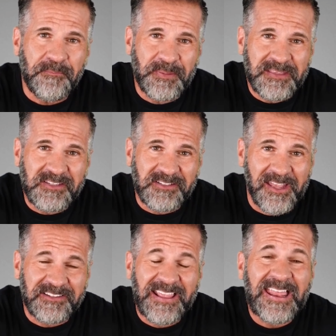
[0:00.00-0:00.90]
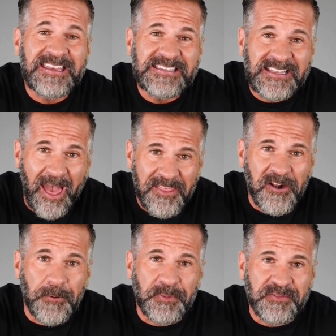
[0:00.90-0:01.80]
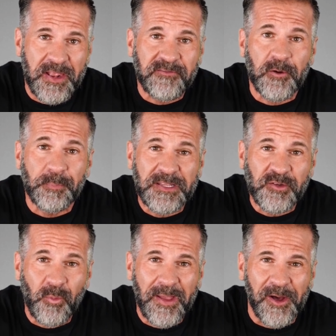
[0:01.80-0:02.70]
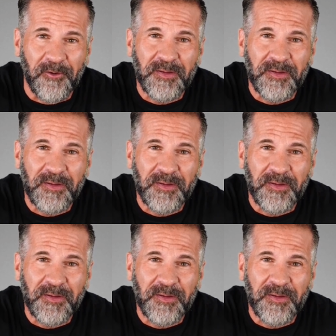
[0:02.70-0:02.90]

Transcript: B6 and 900% of your B12,